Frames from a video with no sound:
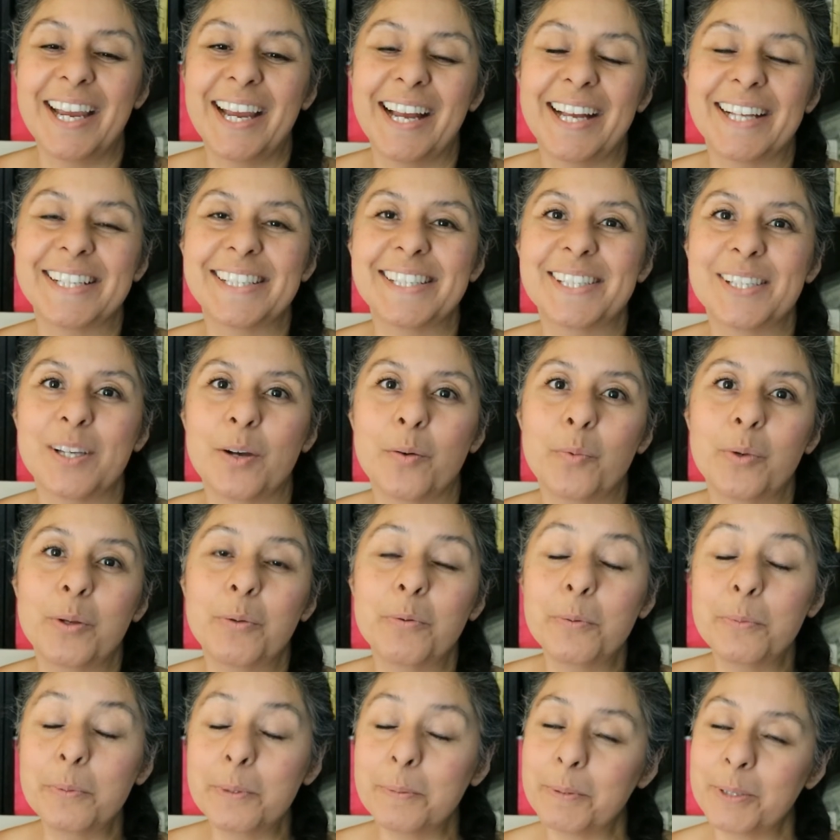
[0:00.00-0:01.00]
And so we
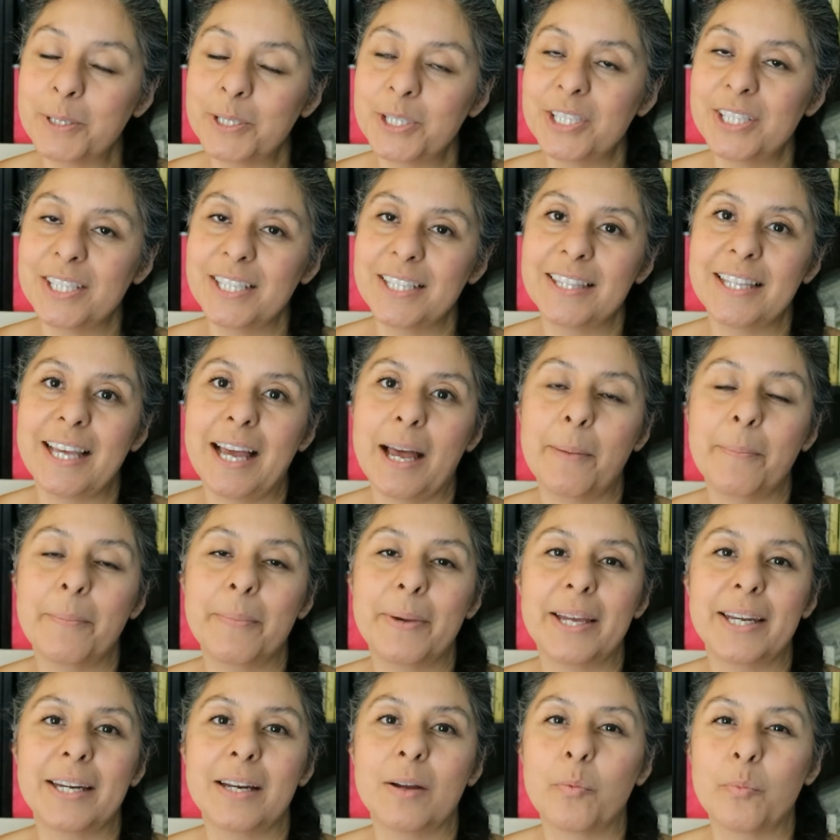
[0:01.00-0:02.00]
will be purchasing that,
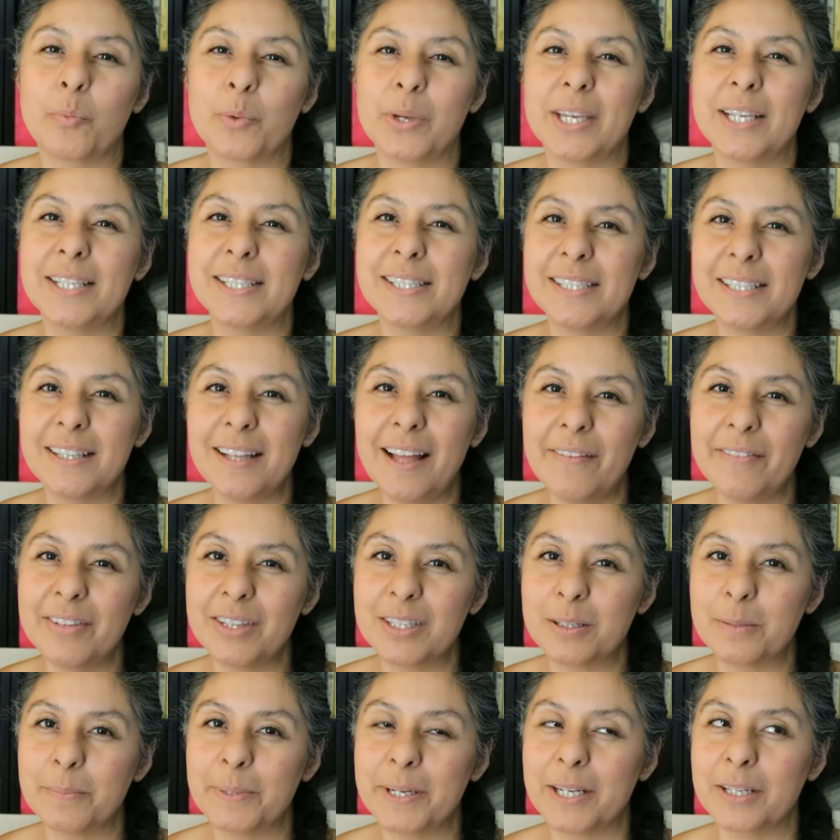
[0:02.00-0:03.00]
but we still have a
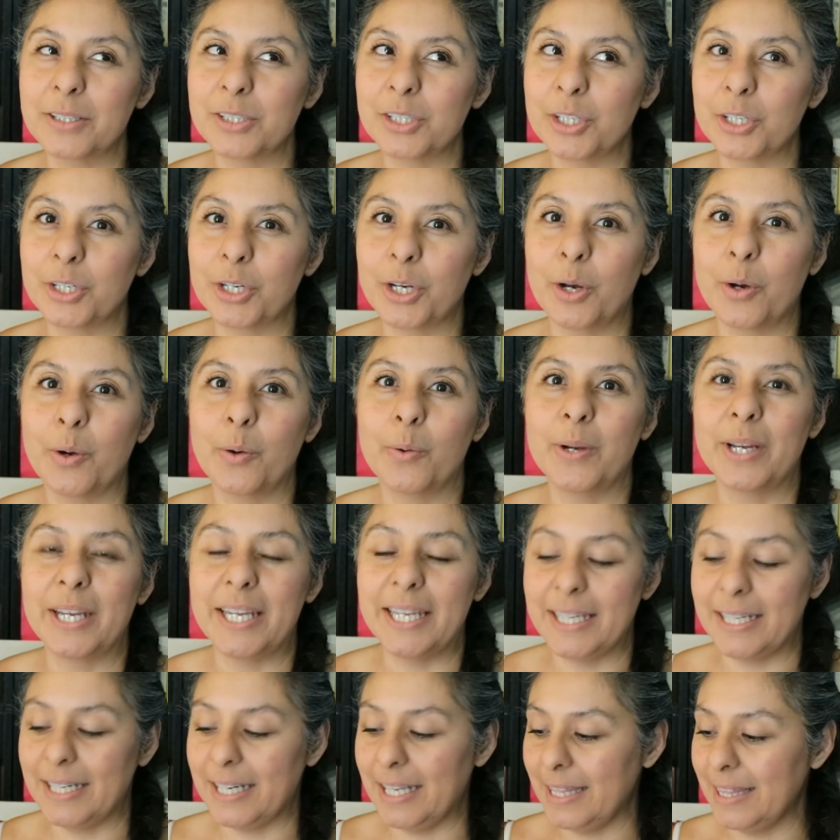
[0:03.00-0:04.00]
little bit to go
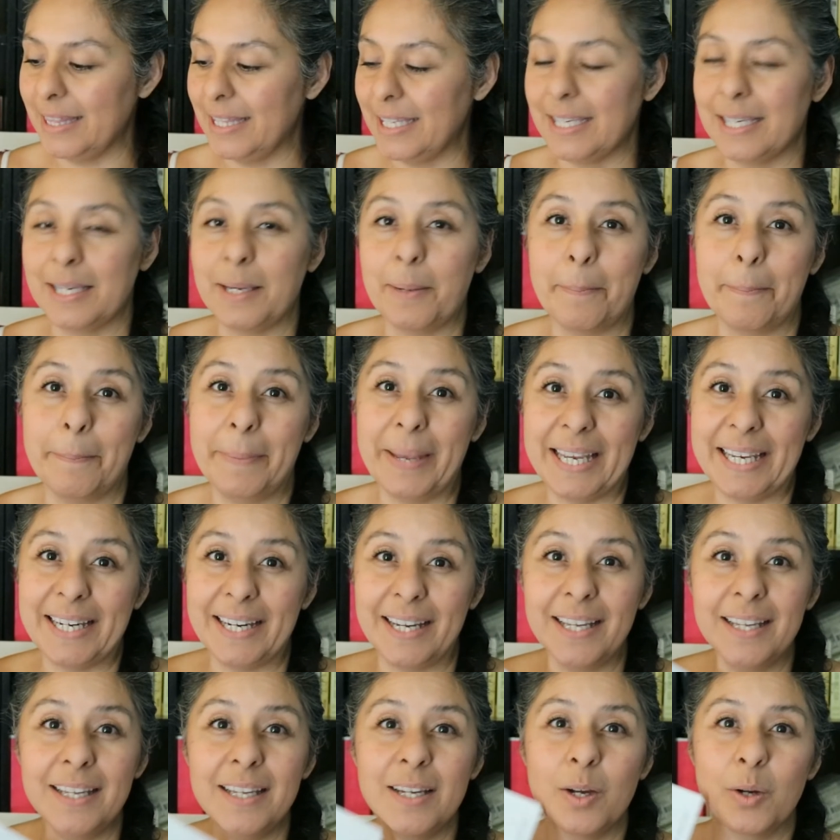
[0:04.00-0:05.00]
in the
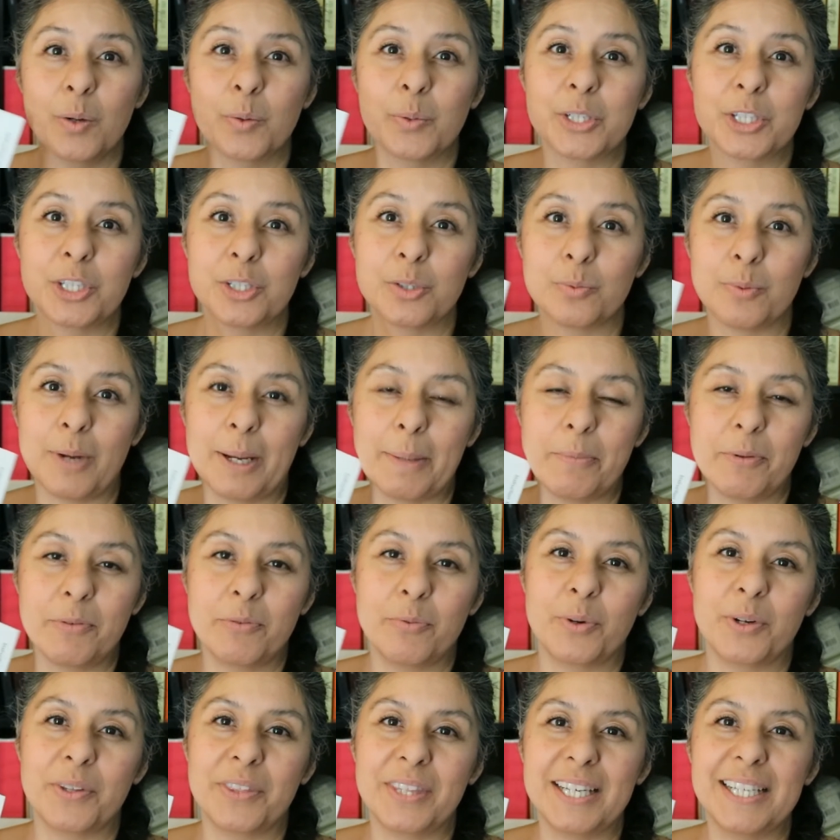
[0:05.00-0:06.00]
beta, which is right
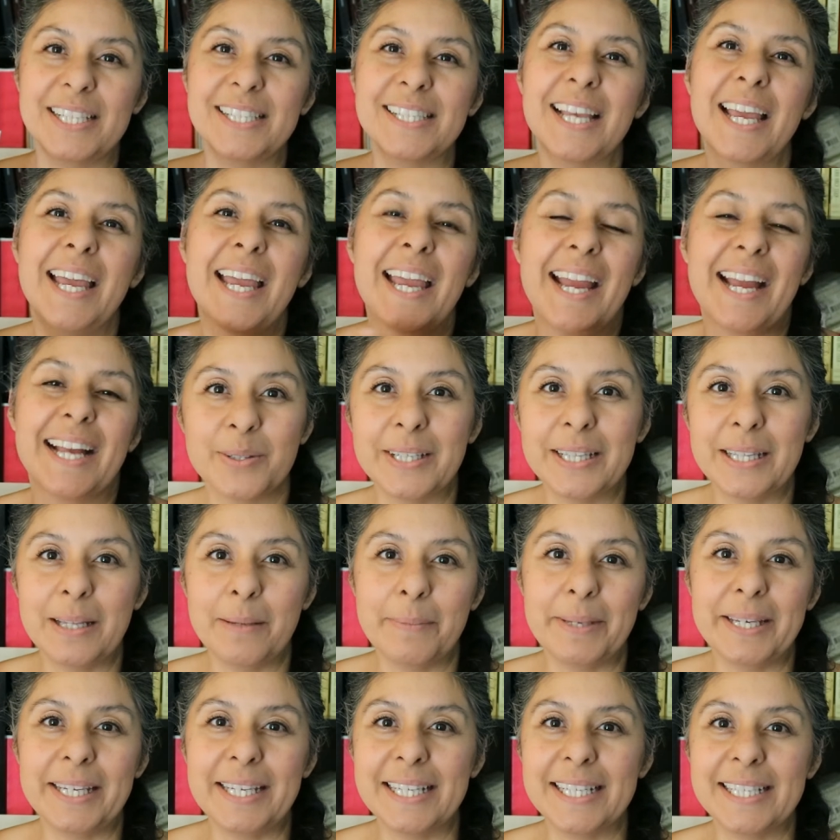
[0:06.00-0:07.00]
before this. So I let
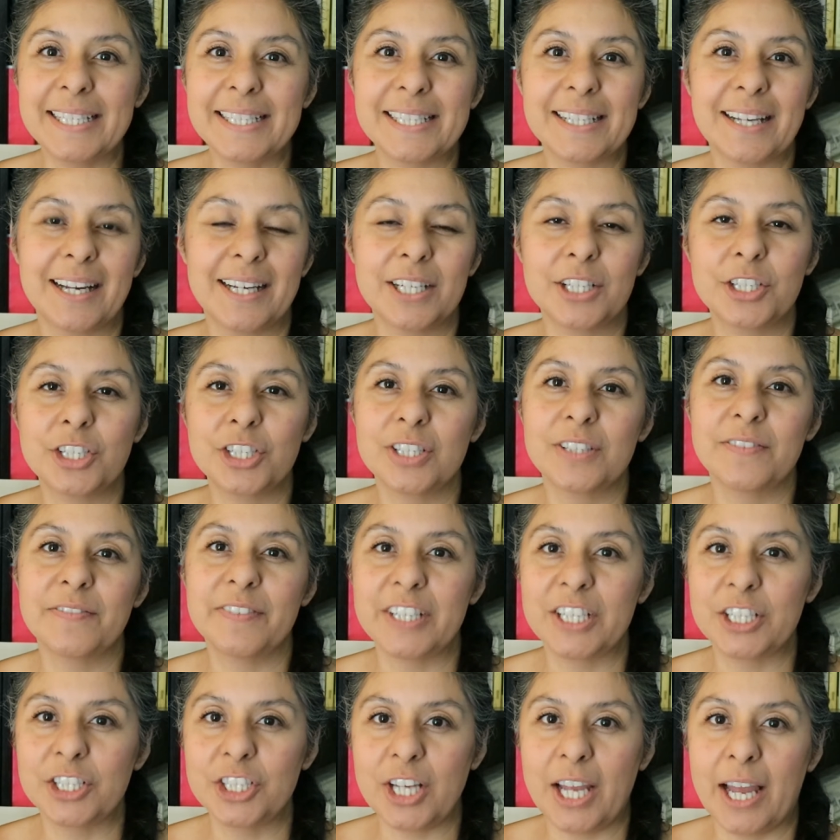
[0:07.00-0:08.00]
my kids kind of just
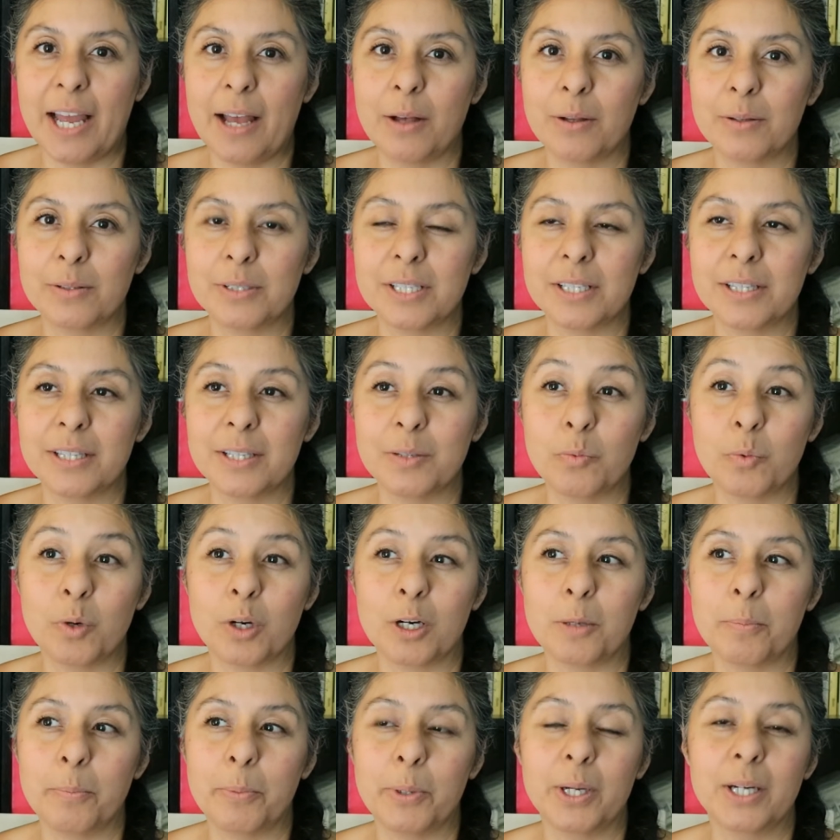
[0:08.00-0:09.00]
finish out the
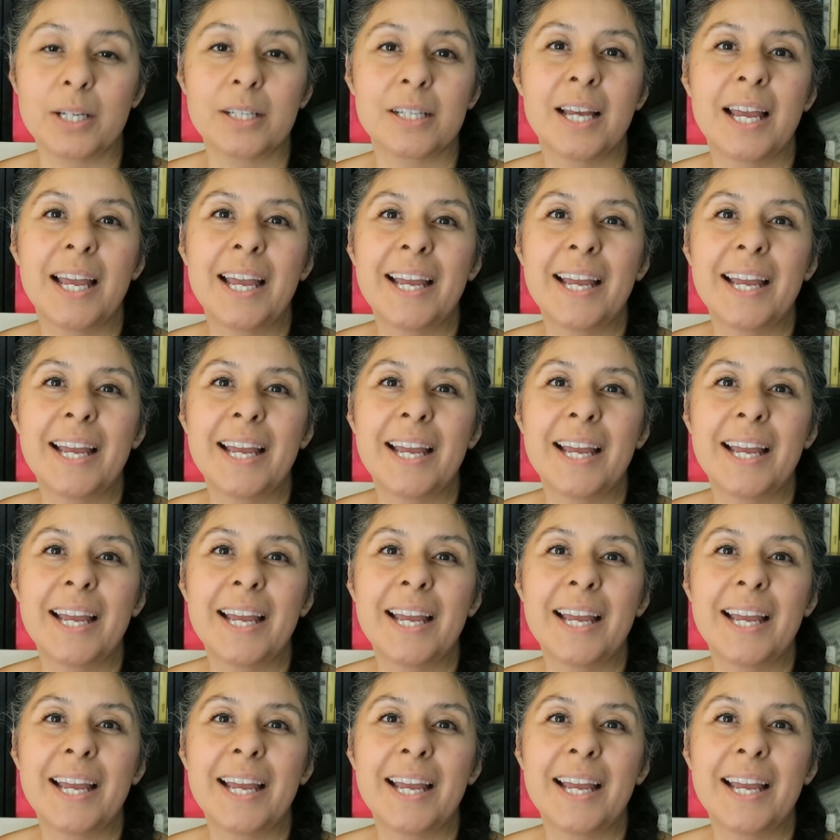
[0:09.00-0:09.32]
workbook.